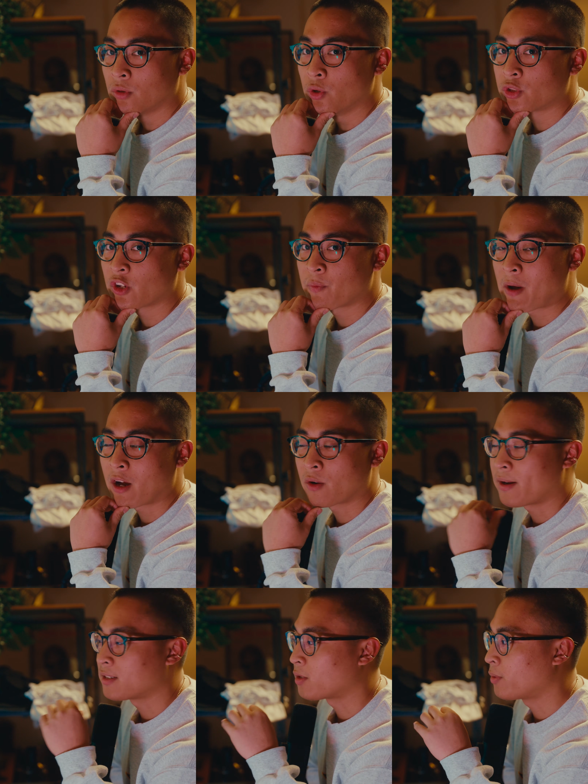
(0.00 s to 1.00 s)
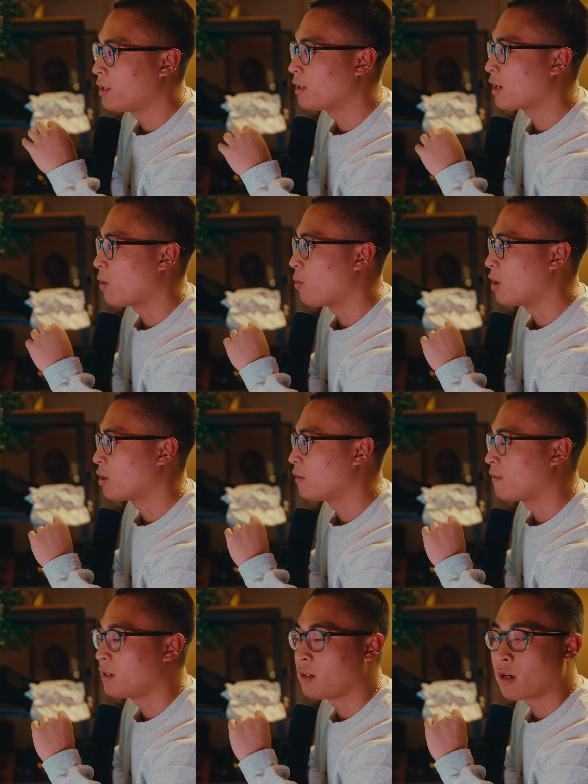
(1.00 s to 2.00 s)
Also, Powergrades are really good at working
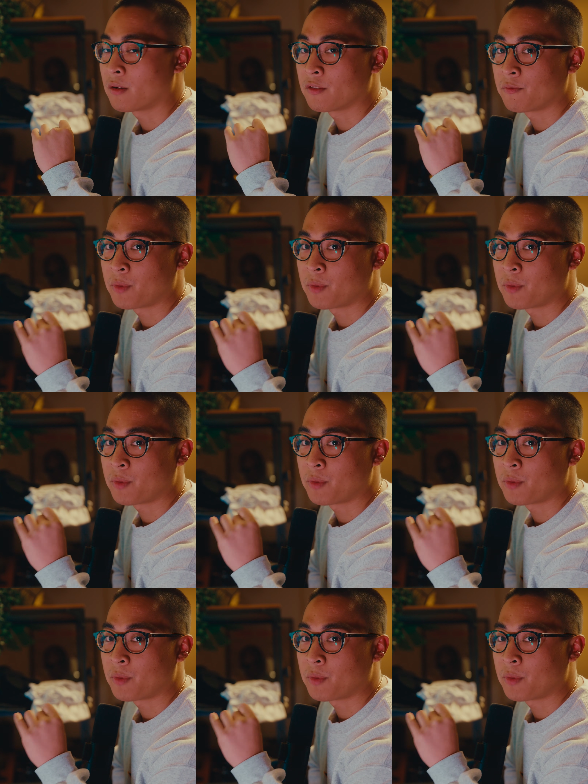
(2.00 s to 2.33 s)
with any kind of